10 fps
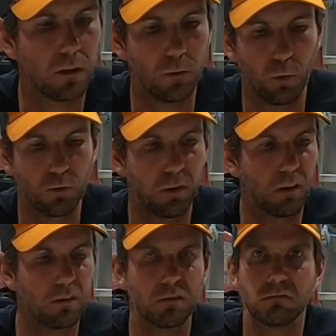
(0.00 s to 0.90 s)
water
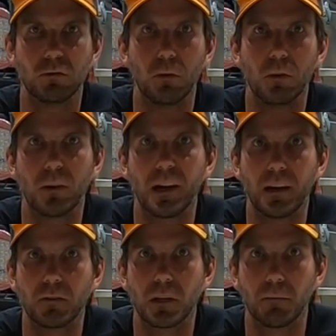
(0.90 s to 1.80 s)
bottle or oil
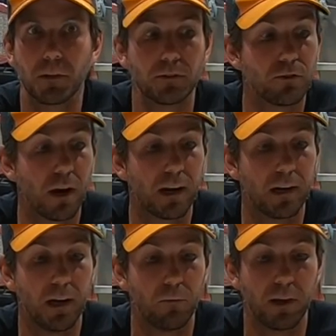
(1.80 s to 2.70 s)
can or something and drain it
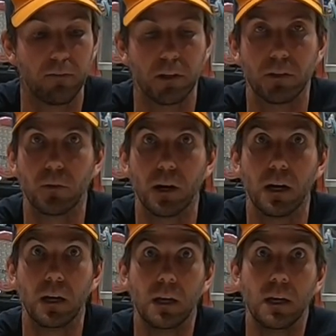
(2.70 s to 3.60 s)
out whenever you do a
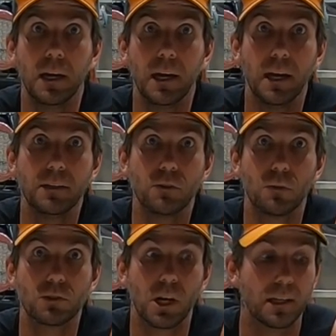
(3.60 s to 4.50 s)
engine
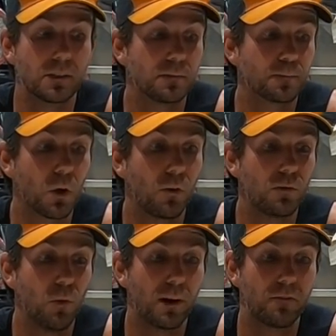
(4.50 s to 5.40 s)
oil change. I do
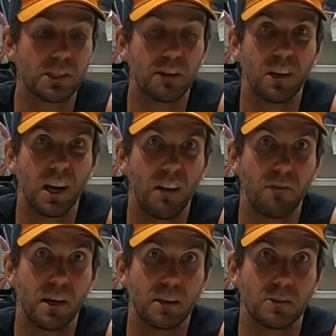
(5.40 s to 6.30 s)
mine every
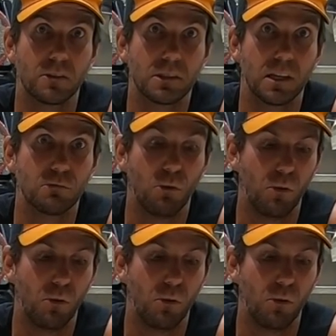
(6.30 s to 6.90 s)
7,500. I change my